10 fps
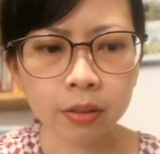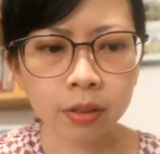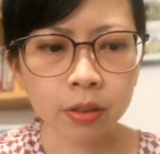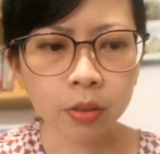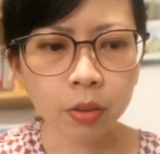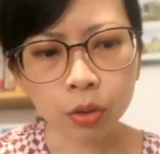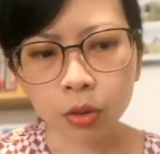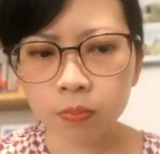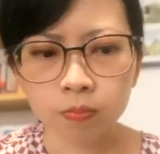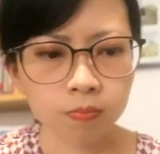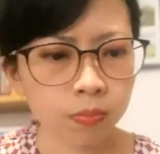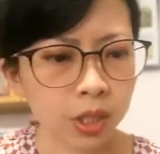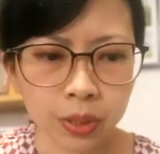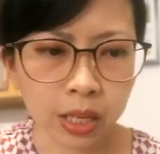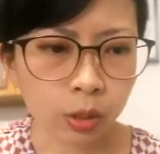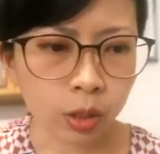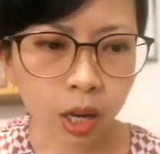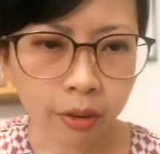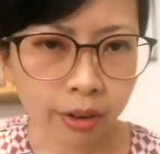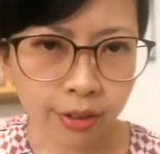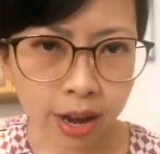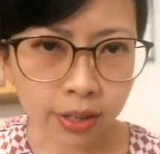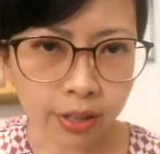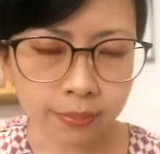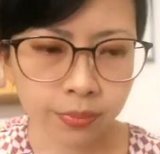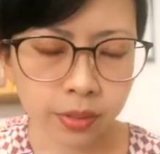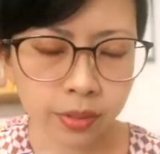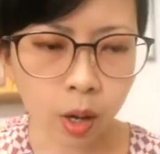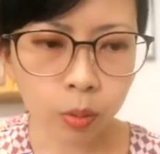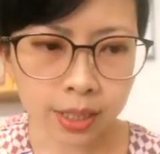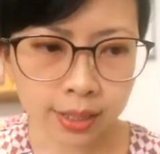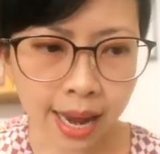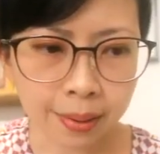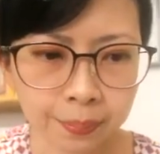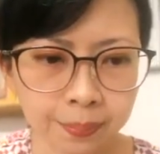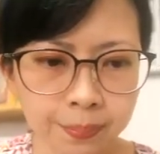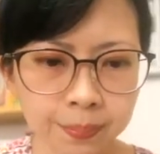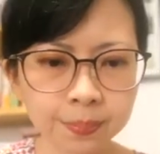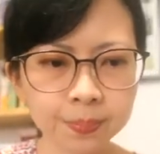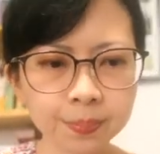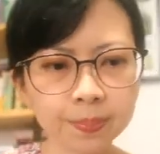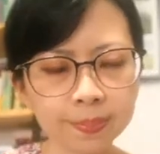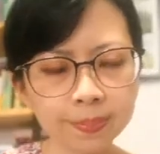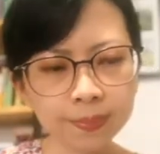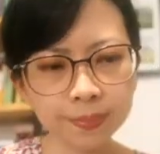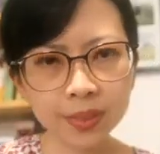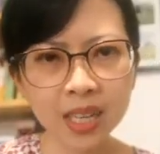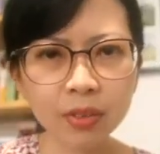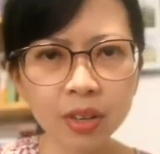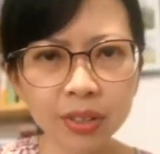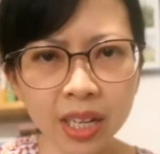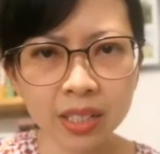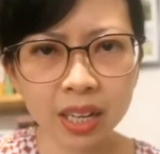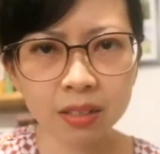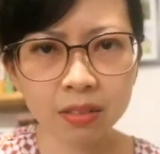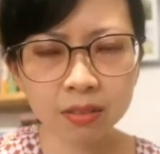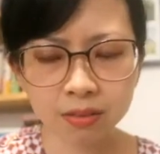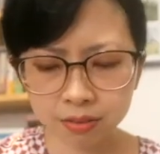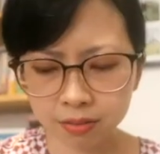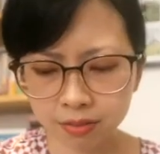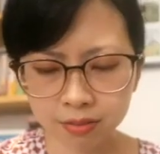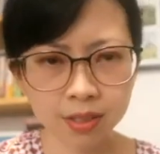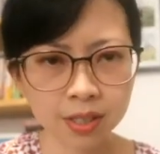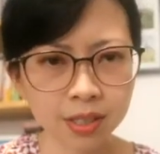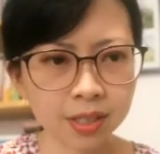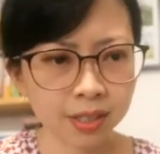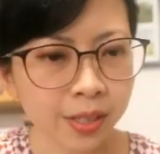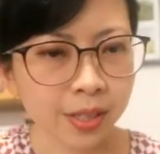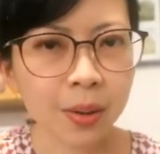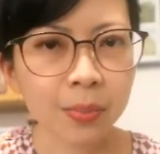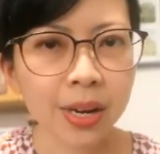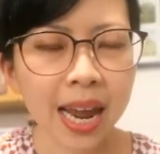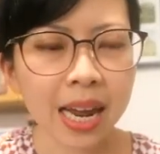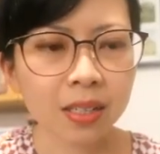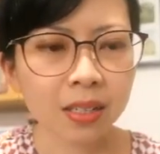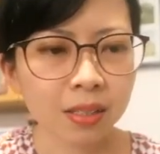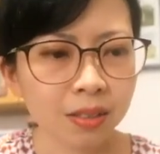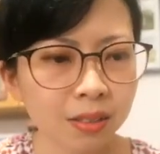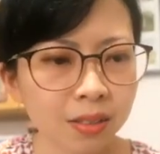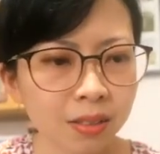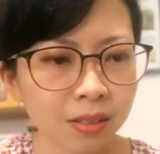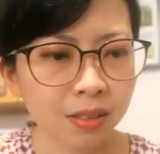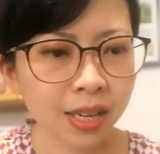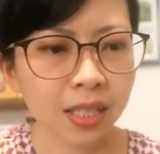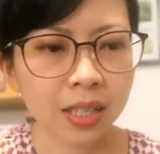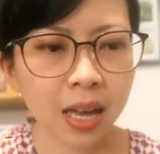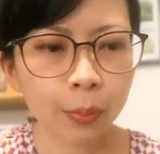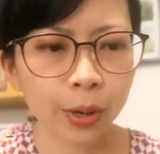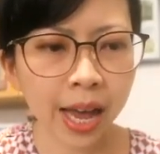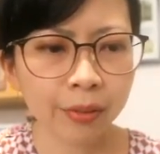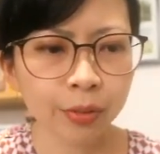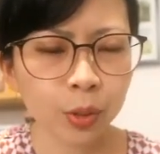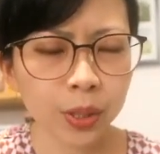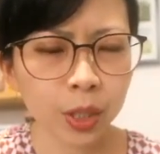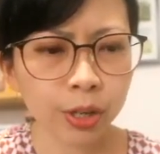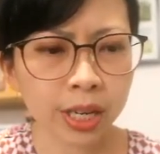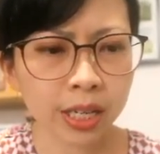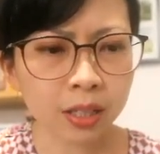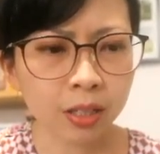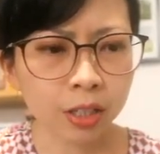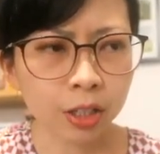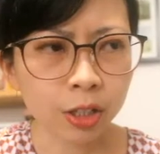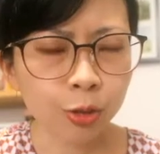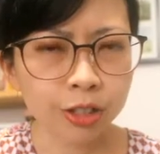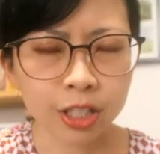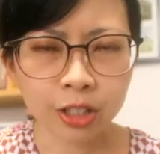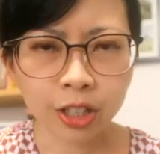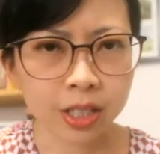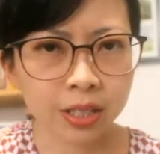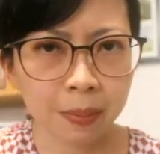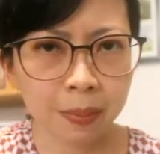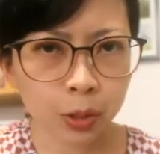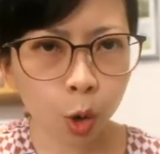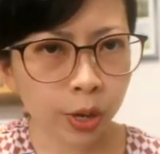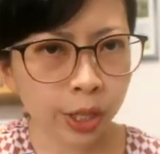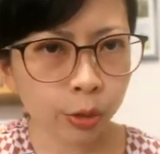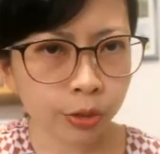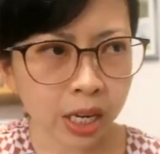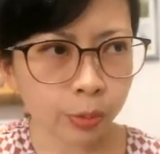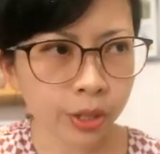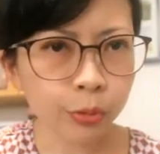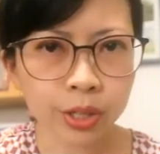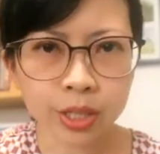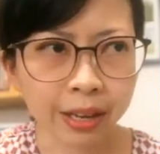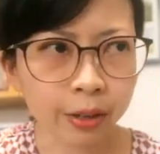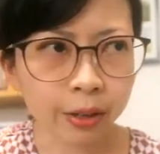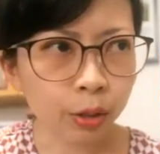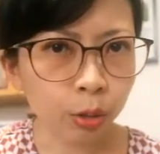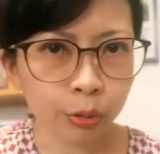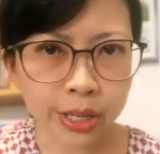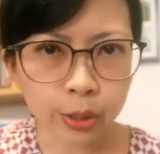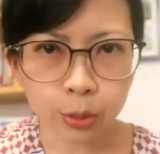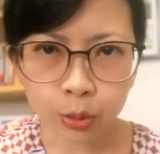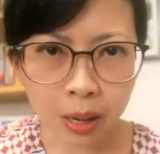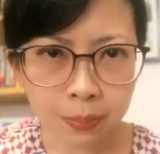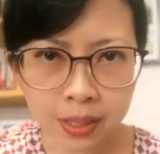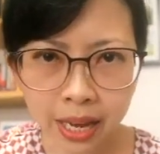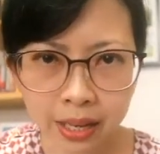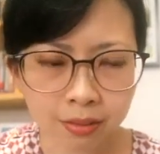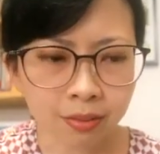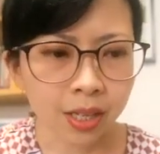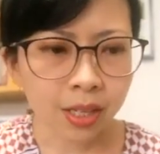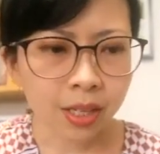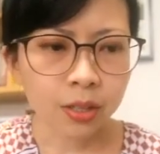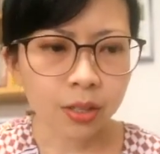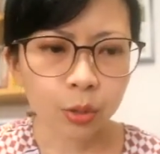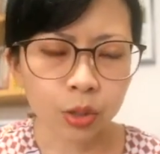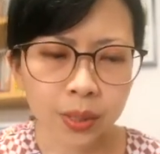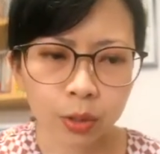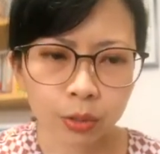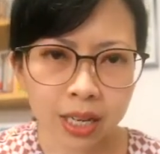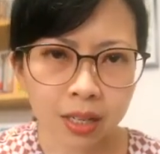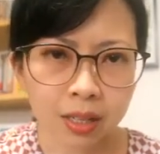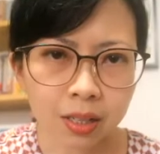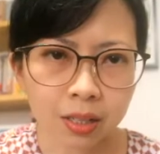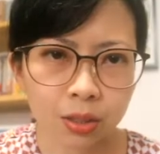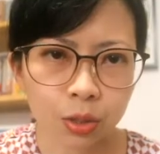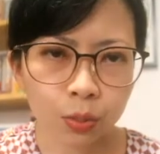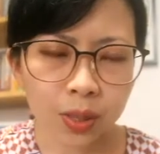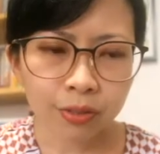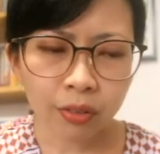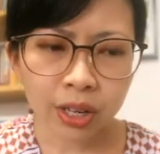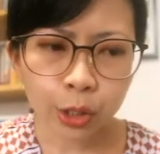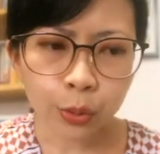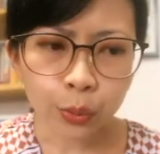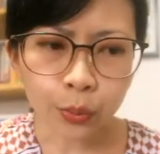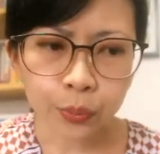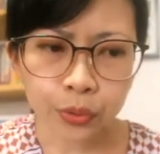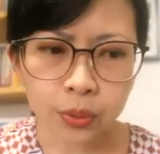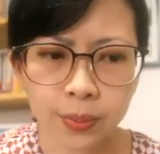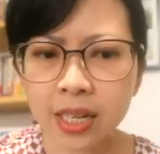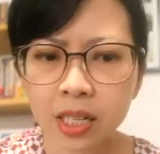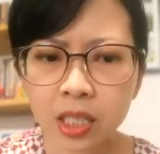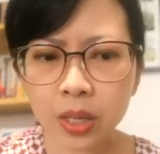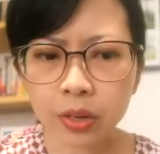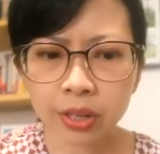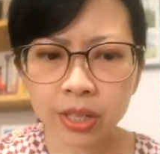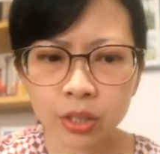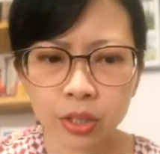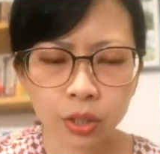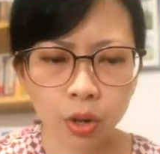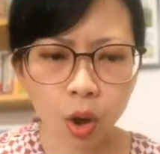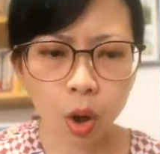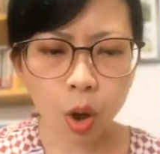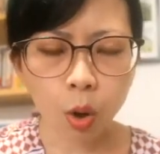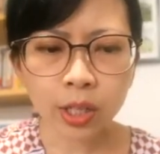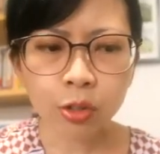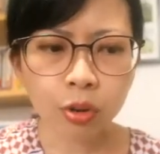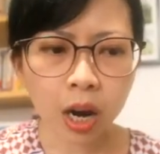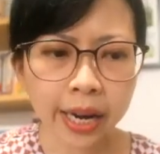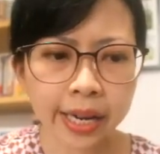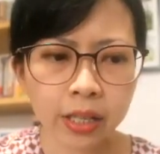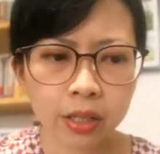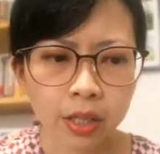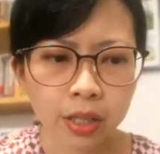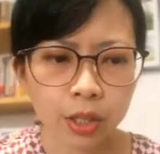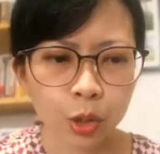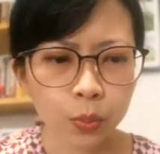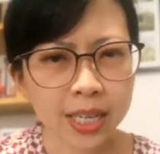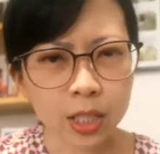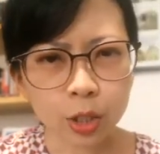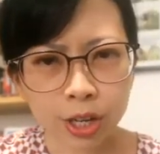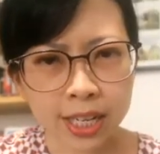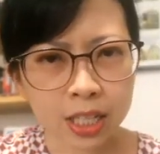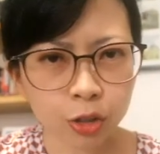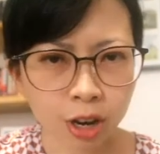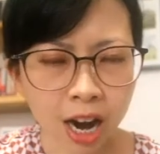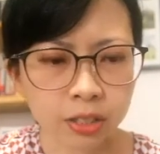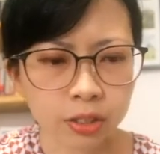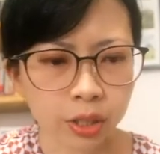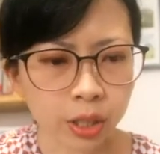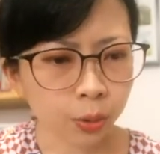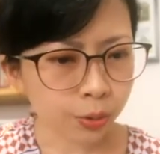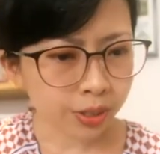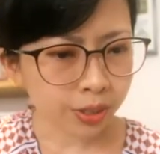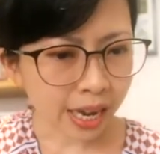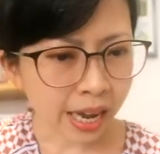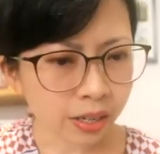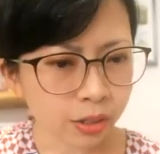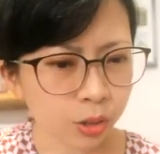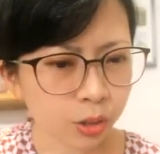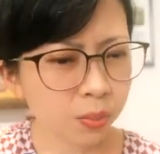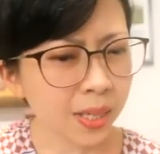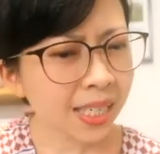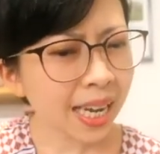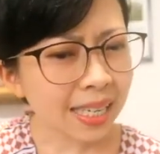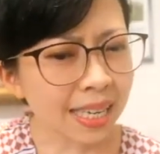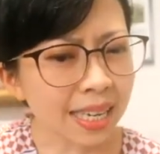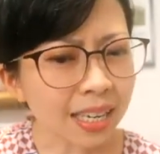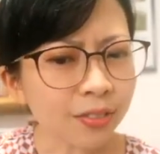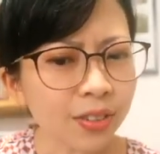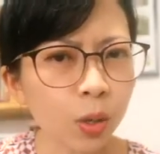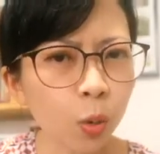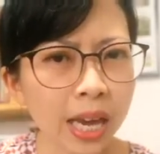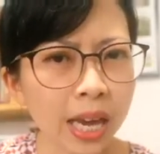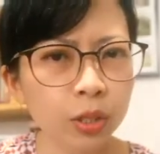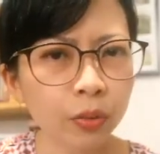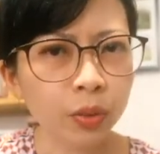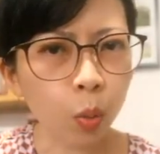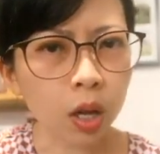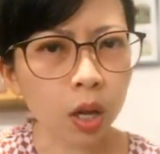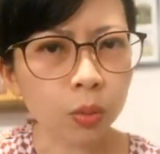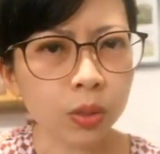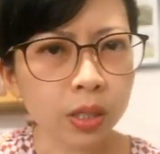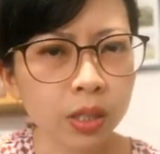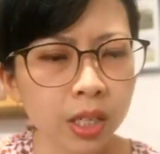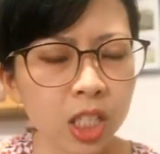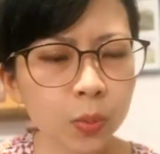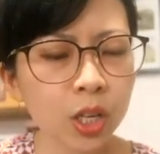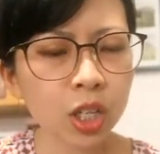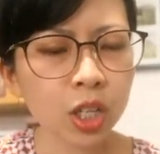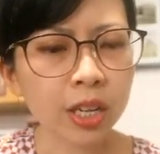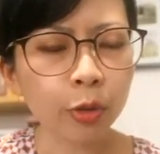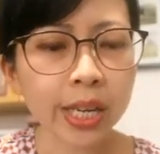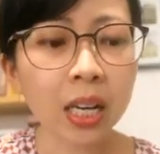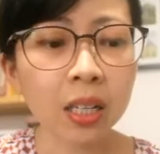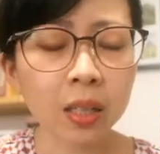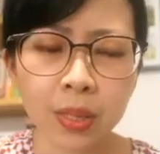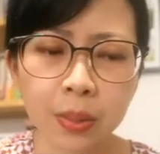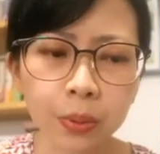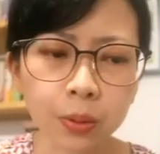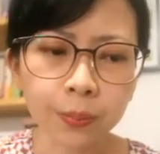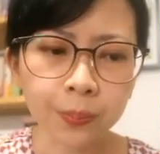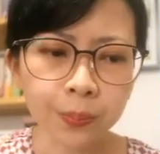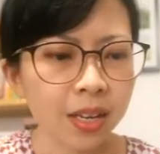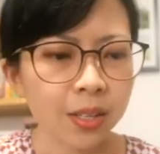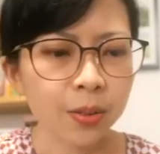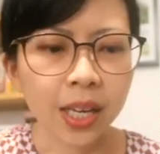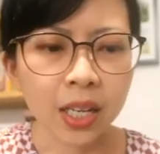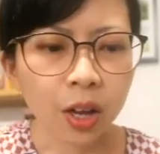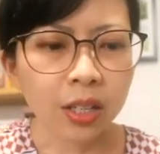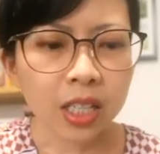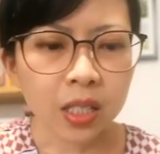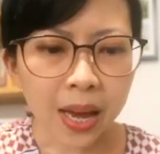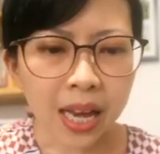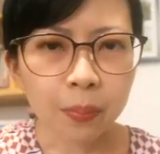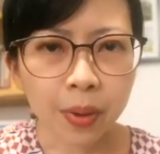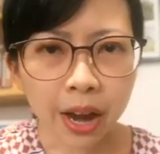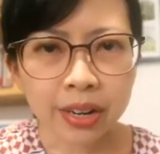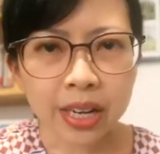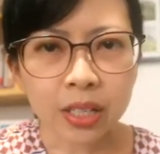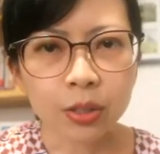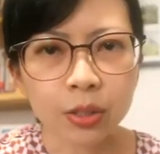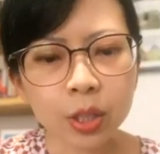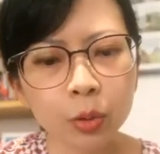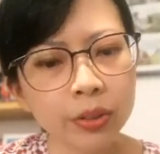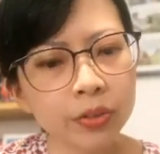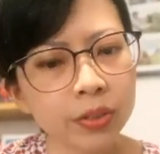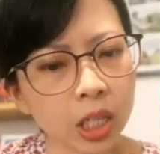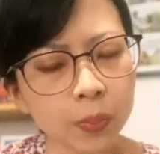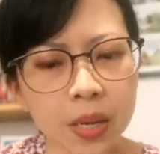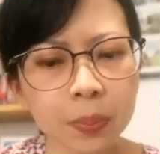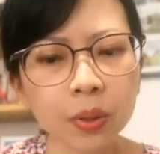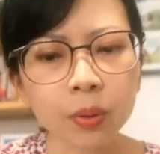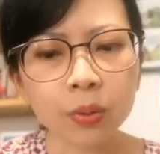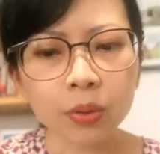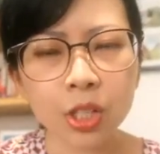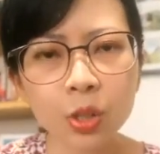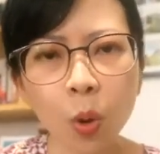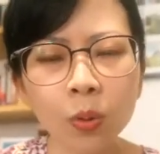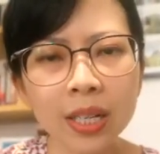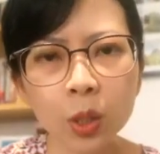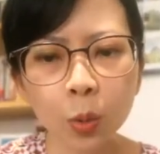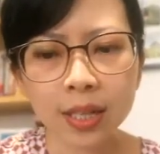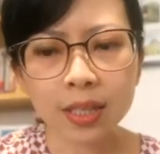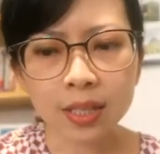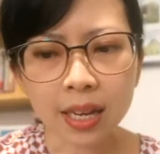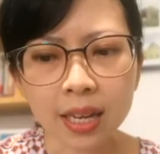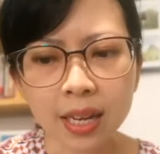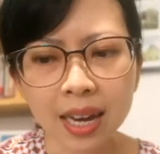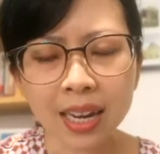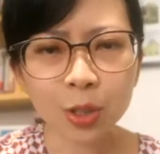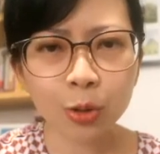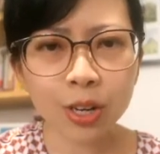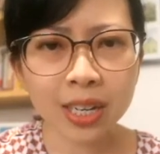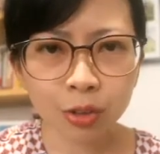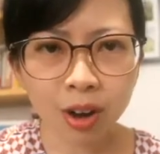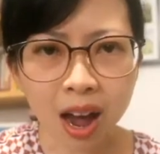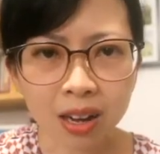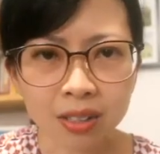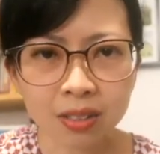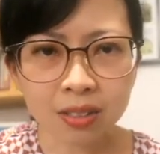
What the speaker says: or simply to curry favor. They're all the same. Have you ever done that? Number 8. Next up, we have to be green, which is not the same as going green when you recycle, reuse, or upcycle. So to be green is to be very new, to be inexperienced or untried, to be as green as grass, you can also say that, to be naive in the ways of the world, especially for younger people. You cannot expect Mary to deal with such people. She's only 20 and as green as grass.